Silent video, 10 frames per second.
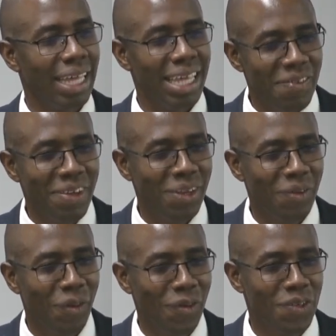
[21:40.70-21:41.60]
Even
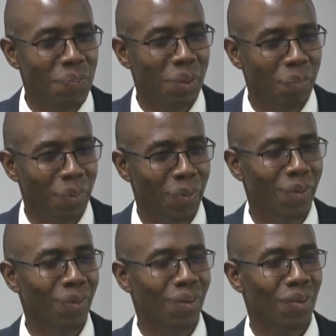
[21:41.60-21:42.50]
God's
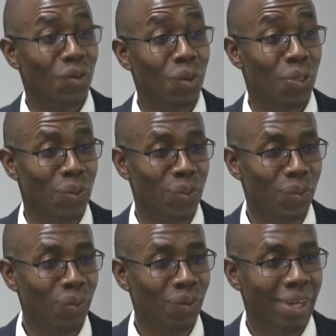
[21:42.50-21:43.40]
people go
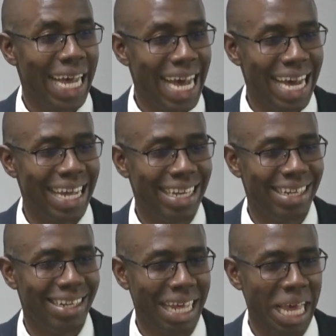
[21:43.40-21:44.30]
through hard
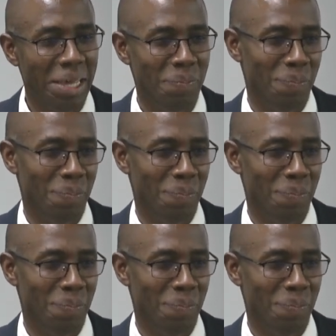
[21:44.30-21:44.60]
times.